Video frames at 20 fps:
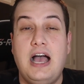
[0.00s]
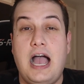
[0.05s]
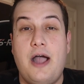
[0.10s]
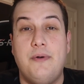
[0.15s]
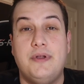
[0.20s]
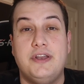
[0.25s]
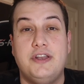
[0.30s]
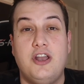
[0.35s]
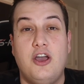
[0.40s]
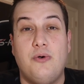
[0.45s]
I
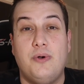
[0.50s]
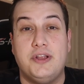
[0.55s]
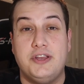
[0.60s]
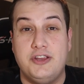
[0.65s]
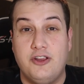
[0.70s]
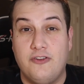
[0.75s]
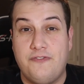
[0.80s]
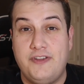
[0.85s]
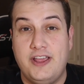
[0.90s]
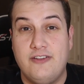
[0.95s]
wanna know what
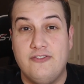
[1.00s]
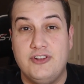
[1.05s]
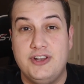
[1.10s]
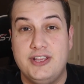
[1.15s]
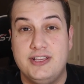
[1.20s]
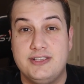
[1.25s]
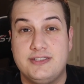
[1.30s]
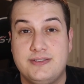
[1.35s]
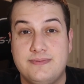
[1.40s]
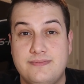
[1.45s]
your favorite
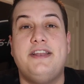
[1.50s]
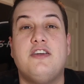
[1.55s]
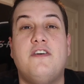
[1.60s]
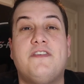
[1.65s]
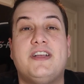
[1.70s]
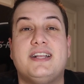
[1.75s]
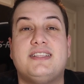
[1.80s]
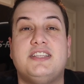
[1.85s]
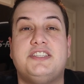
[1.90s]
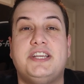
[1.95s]
is. And don't
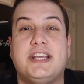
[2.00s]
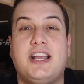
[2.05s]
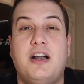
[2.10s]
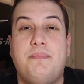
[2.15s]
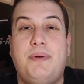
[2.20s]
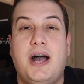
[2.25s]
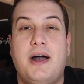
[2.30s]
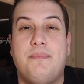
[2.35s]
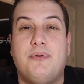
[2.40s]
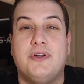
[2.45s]
forget to check out
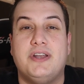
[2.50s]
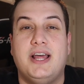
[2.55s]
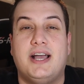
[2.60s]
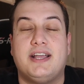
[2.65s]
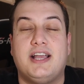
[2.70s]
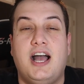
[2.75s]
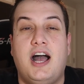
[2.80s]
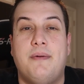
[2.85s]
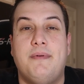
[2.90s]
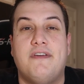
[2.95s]

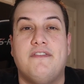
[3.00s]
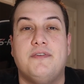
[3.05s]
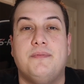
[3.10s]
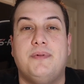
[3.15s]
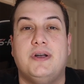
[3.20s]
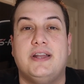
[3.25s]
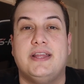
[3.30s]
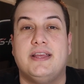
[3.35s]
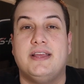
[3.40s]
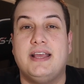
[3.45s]
potporn.com,
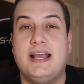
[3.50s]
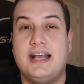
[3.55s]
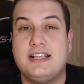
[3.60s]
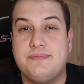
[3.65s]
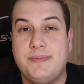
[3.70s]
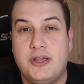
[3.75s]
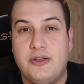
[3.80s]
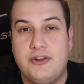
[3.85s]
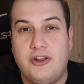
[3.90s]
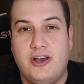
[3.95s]
everybody. That's
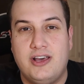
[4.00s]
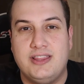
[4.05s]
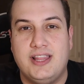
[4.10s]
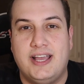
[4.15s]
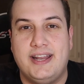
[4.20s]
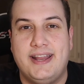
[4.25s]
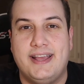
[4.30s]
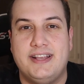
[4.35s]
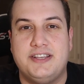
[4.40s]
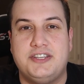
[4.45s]
my own
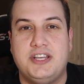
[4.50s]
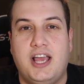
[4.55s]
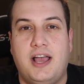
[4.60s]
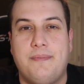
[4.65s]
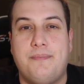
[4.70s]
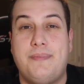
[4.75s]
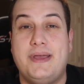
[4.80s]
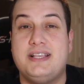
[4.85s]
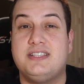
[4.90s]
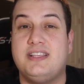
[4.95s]
online head
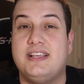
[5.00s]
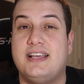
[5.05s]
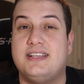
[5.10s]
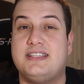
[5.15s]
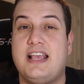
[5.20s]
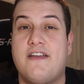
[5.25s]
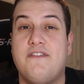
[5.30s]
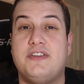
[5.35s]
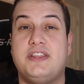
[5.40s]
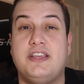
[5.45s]
shop. Basically has
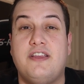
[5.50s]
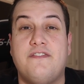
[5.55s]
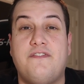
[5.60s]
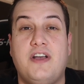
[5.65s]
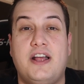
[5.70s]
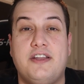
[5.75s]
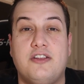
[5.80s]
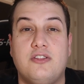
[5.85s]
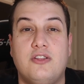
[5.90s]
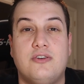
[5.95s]
everything you'd
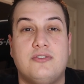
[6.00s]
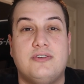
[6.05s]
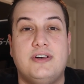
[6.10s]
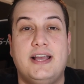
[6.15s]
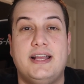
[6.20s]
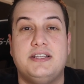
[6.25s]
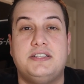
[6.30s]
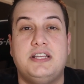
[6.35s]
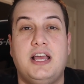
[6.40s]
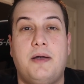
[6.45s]
find at your local
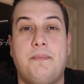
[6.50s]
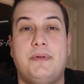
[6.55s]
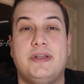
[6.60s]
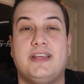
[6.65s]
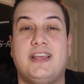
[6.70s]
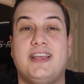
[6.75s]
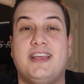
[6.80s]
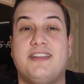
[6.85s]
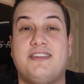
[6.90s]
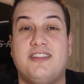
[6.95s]
head shop, but it
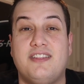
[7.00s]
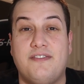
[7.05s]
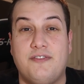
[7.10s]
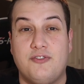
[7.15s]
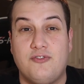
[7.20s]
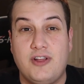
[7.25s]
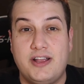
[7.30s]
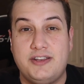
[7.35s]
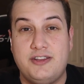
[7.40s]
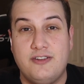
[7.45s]
can get
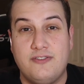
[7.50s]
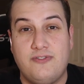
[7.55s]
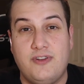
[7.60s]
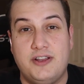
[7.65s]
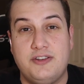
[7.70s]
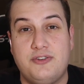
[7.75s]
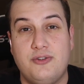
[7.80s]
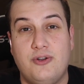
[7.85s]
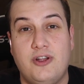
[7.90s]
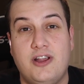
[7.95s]
delivered right to your
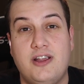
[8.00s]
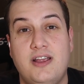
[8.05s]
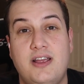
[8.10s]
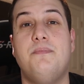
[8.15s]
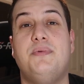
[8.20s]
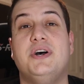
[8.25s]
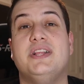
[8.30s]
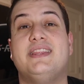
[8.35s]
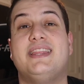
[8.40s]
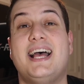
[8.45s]
front door.
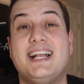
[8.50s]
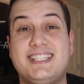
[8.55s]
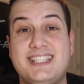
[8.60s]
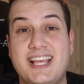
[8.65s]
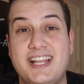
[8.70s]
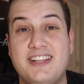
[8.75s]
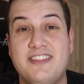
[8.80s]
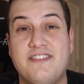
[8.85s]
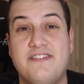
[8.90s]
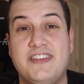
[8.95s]
But that's the
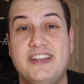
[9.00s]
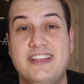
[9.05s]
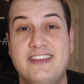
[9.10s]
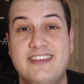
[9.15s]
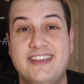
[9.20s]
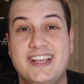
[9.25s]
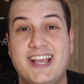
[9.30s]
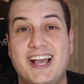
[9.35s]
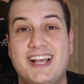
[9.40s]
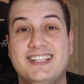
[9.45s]
end of the video,
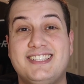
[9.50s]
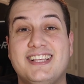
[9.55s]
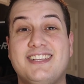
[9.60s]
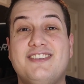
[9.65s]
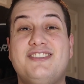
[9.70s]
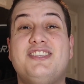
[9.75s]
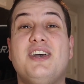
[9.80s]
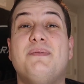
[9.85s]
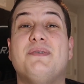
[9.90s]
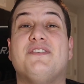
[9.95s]
you guys. Thank
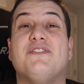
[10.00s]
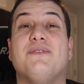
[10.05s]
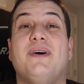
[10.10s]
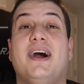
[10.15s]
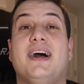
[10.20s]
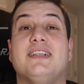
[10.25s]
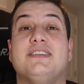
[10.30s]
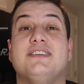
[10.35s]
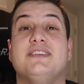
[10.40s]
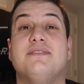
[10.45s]
you so much for
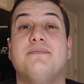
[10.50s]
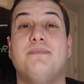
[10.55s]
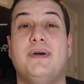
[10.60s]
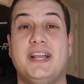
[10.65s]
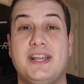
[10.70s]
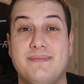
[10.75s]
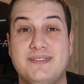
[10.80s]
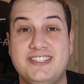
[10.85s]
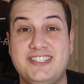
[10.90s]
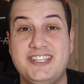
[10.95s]
watching. My
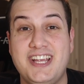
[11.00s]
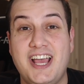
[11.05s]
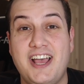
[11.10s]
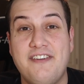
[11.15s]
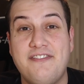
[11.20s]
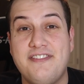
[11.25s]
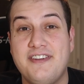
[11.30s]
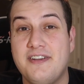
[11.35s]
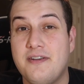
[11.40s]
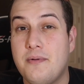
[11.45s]
name is
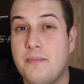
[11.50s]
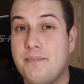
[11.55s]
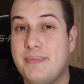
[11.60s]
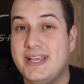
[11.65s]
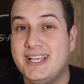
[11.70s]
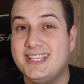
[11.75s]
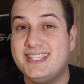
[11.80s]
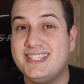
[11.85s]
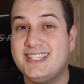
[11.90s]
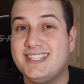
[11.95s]
Jeff.
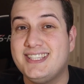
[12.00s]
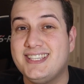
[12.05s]
Peace.